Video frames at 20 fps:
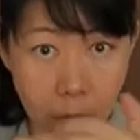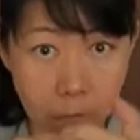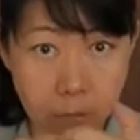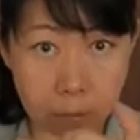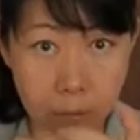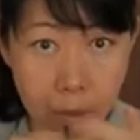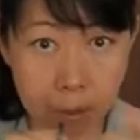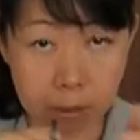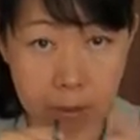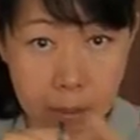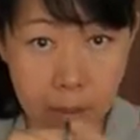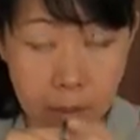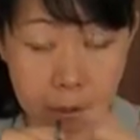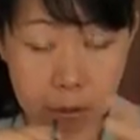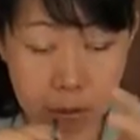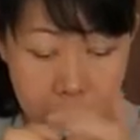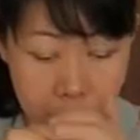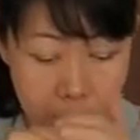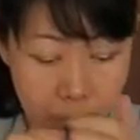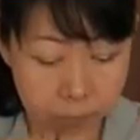of a magnet,
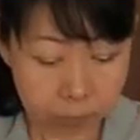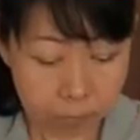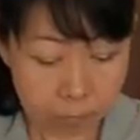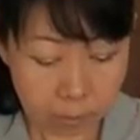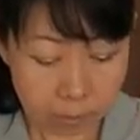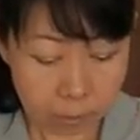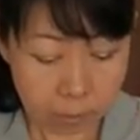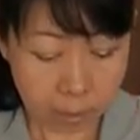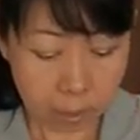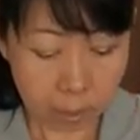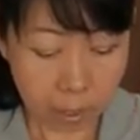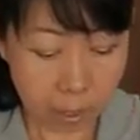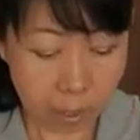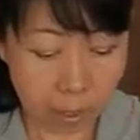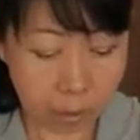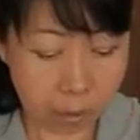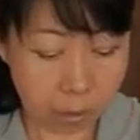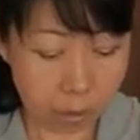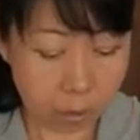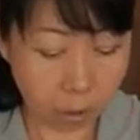
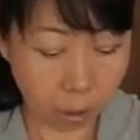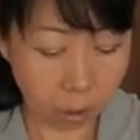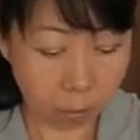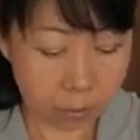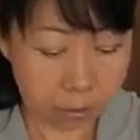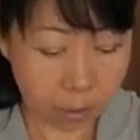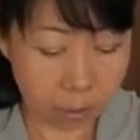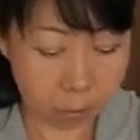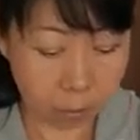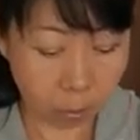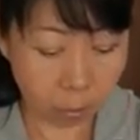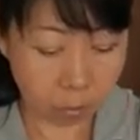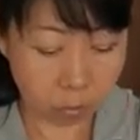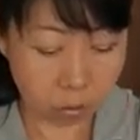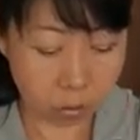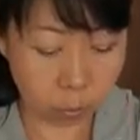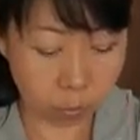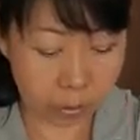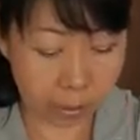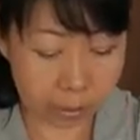and the opposite
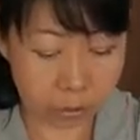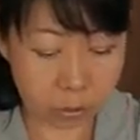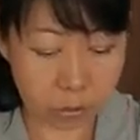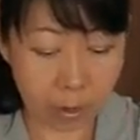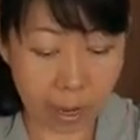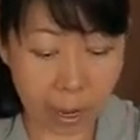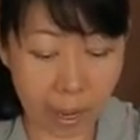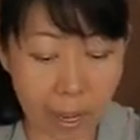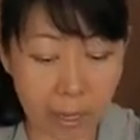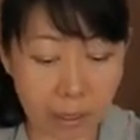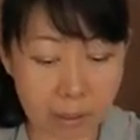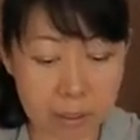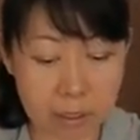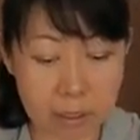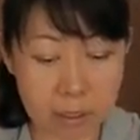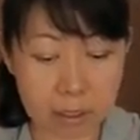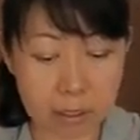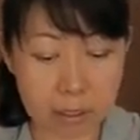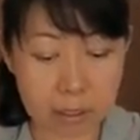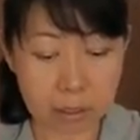poles will
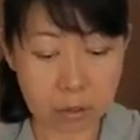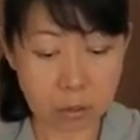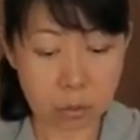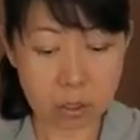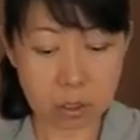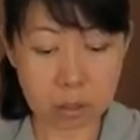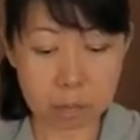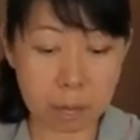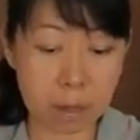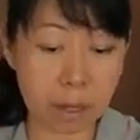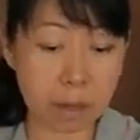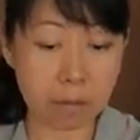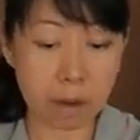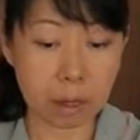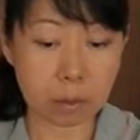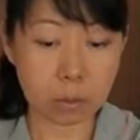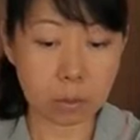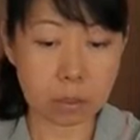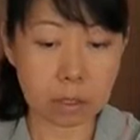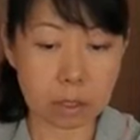attract. We just play
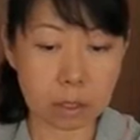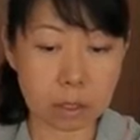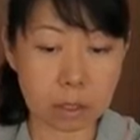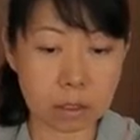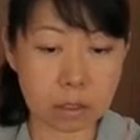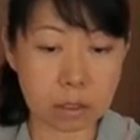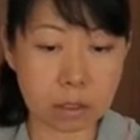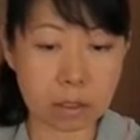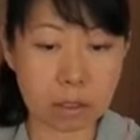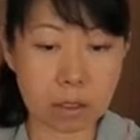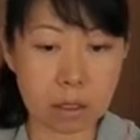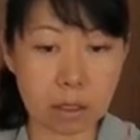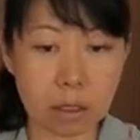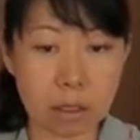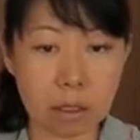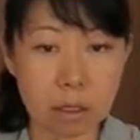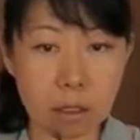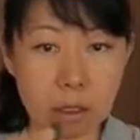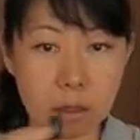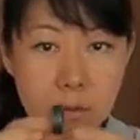around with this,
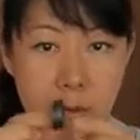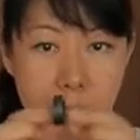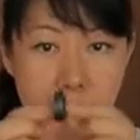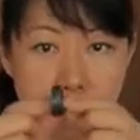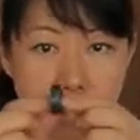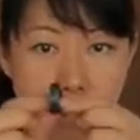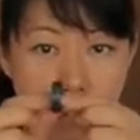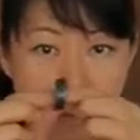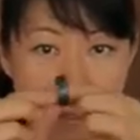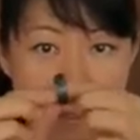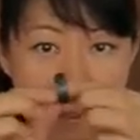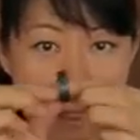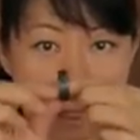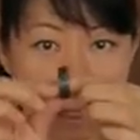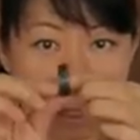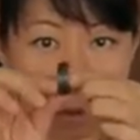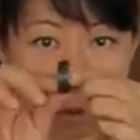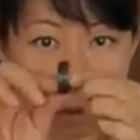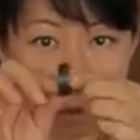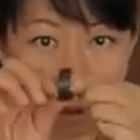right? So if I
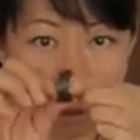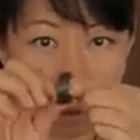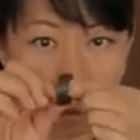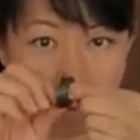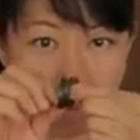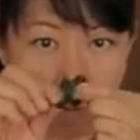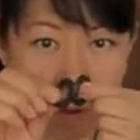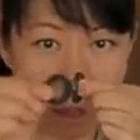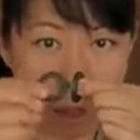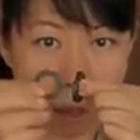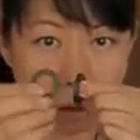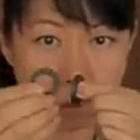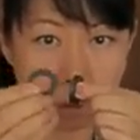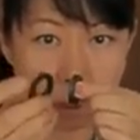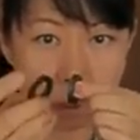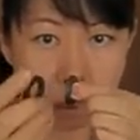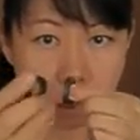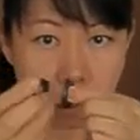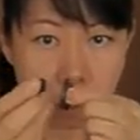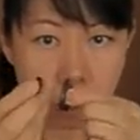turn it around,
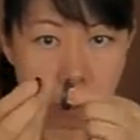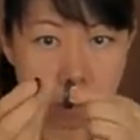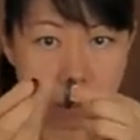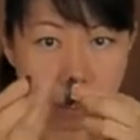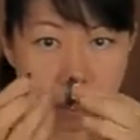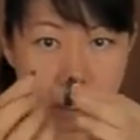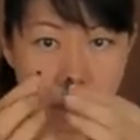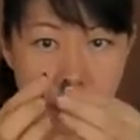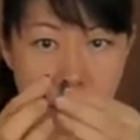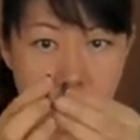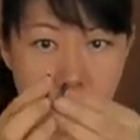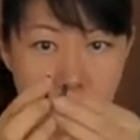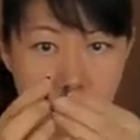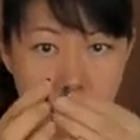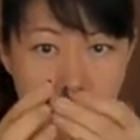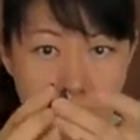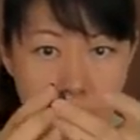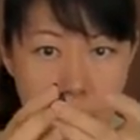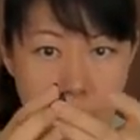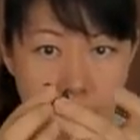you can see that
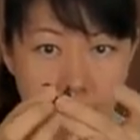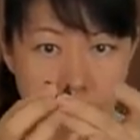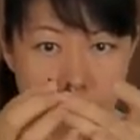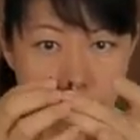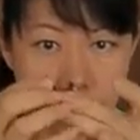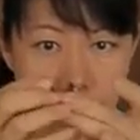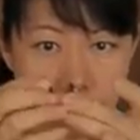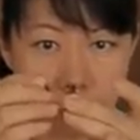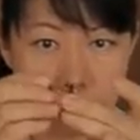they actually